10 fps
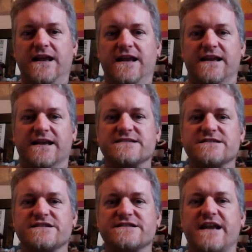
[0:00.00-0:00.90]
He
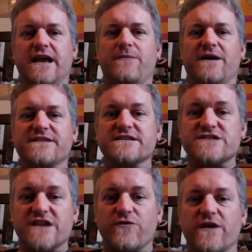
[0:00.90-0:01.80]
doesn't just care about this
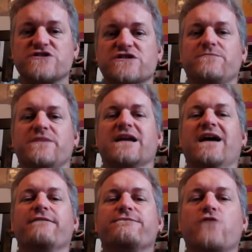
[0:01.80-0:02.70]
generation, but
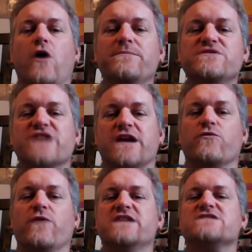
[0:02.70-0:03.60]
from
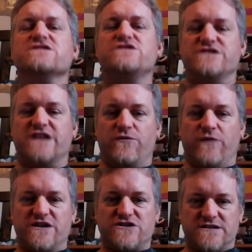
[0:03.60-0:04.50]
generation to
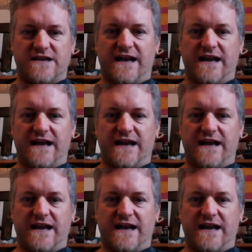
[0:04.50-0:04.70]
generation.